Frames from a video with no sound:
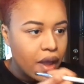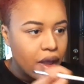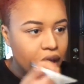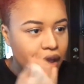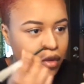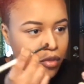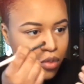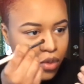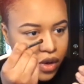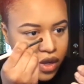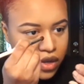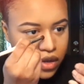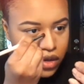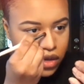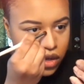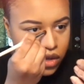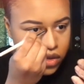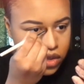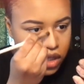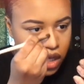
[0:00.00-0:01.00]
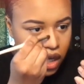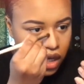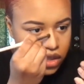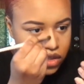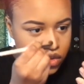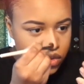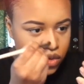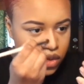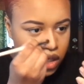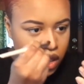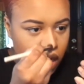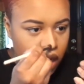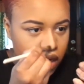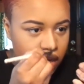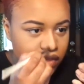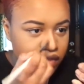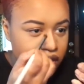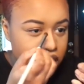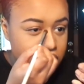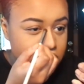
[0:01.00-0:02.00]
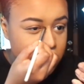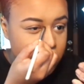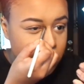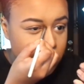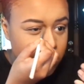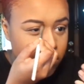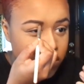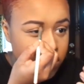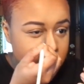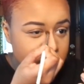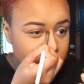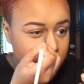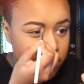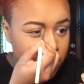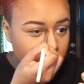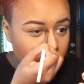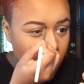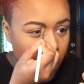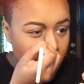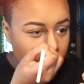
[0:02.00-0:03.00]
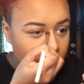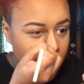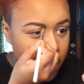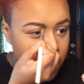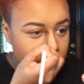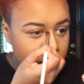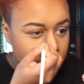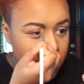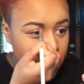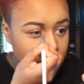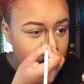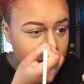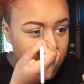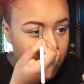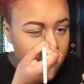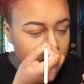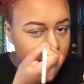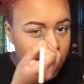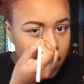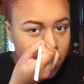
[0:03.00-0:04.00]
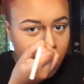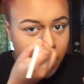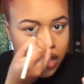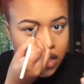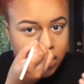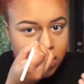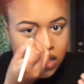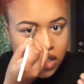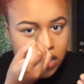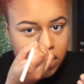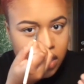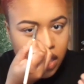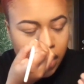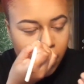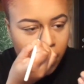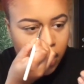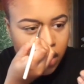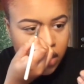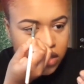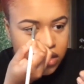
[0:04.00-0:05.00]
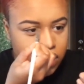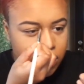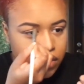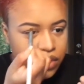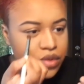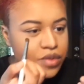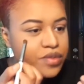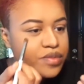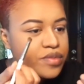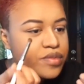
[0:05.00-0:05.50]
And bring your nose contour kind of into the crease of your eye. Like in this area too.